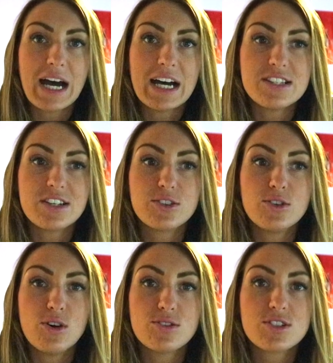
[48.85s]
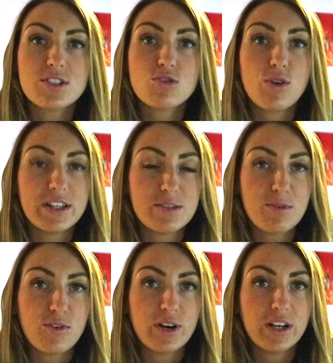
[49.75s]
as I've not tried them
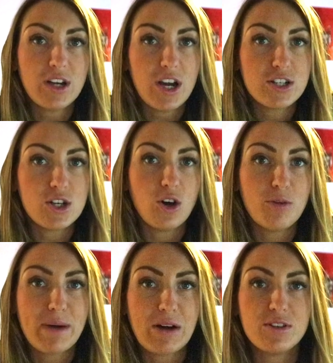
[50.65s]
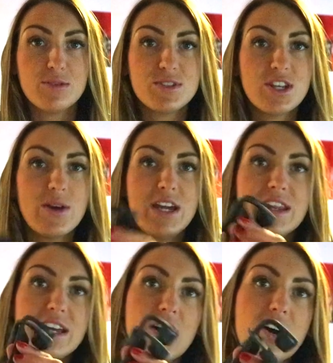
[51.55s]
before and I'd heard a lot about them. So here
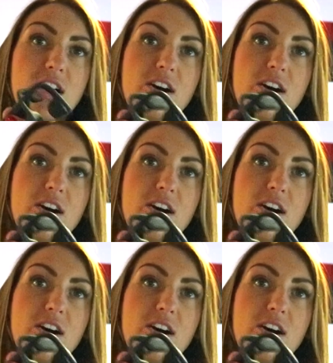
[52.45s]
they are.